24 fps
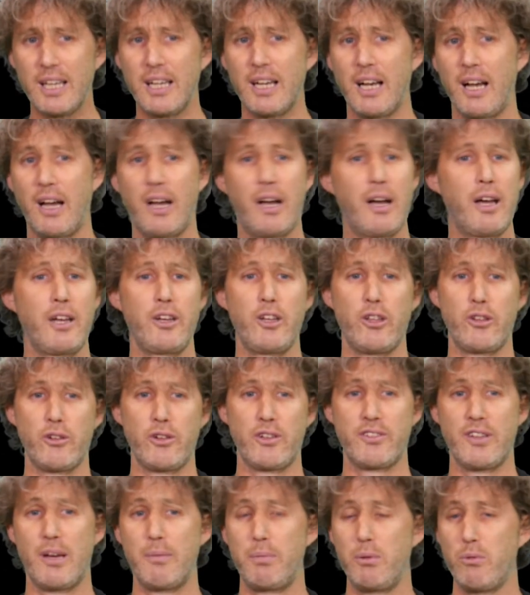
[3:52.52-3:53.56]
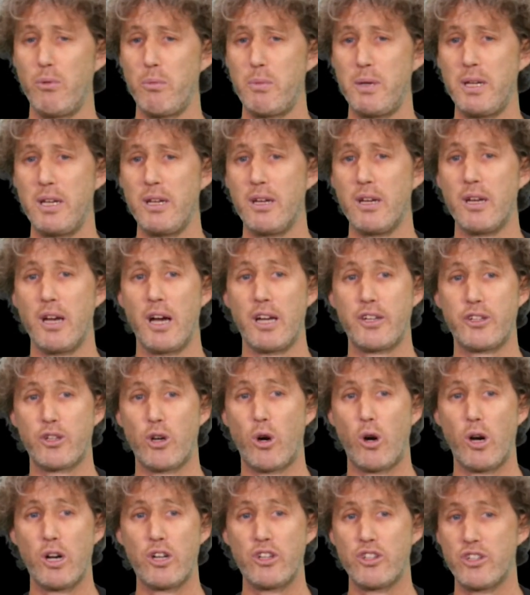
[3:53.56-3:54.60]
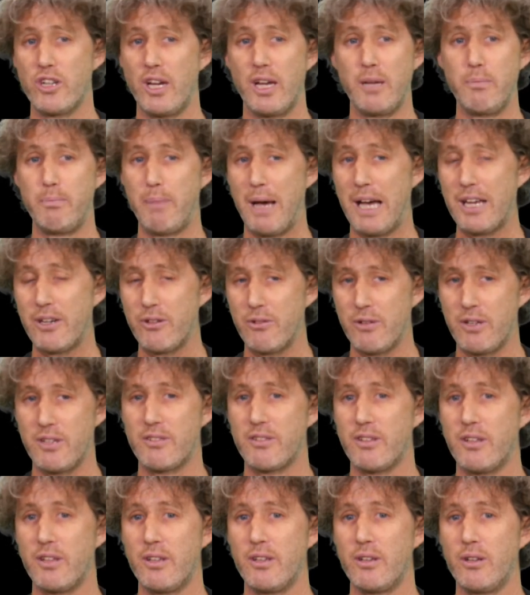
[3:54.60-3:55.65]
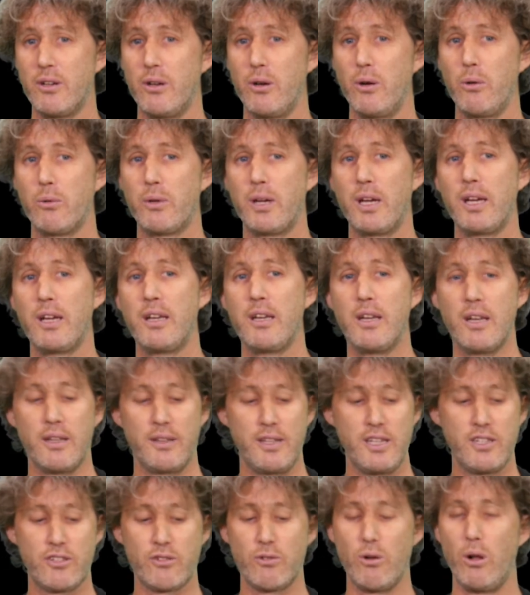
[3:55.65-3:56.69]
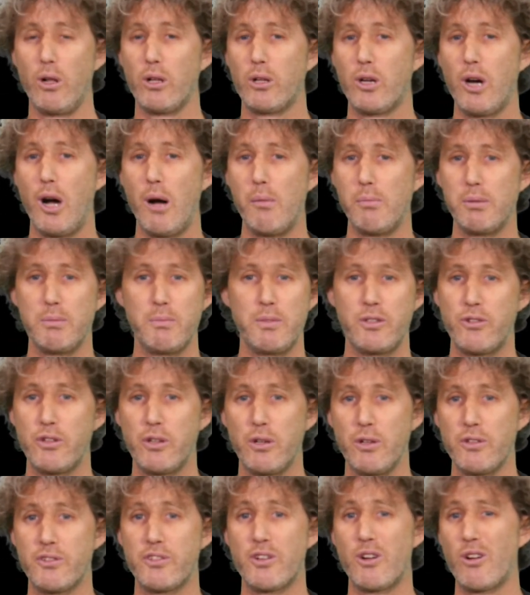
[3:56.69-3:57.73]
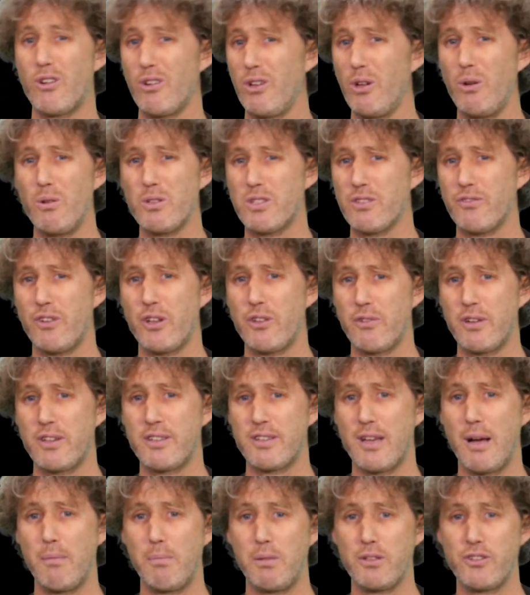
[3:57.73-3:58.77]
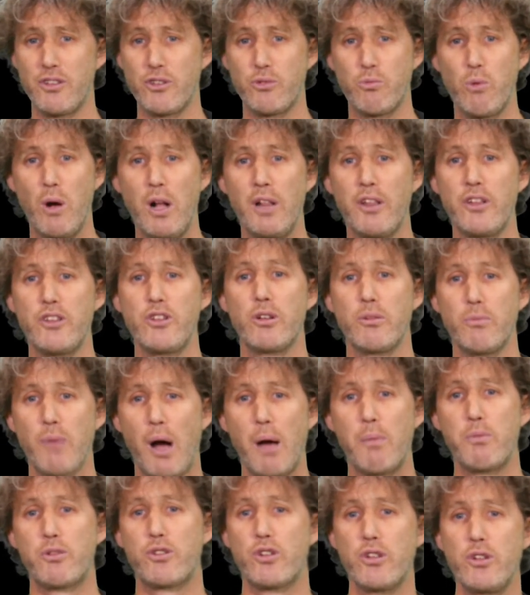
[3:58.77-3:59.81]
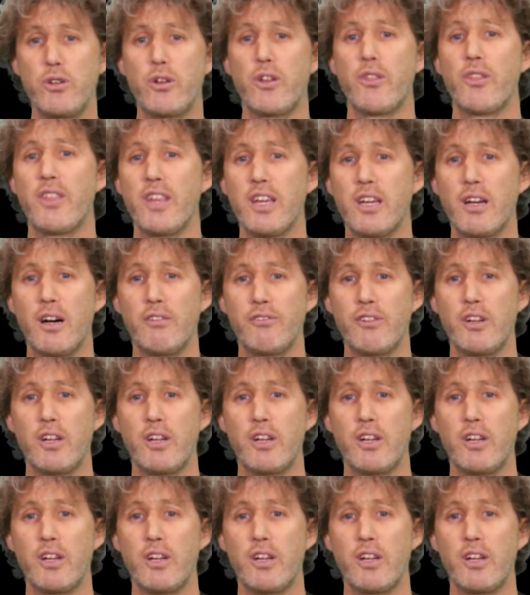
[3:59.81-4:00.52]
Another example would be a torch and batteries. Okay, these are all complementary goods. There are loads of other examples as well that I'm sure you can think of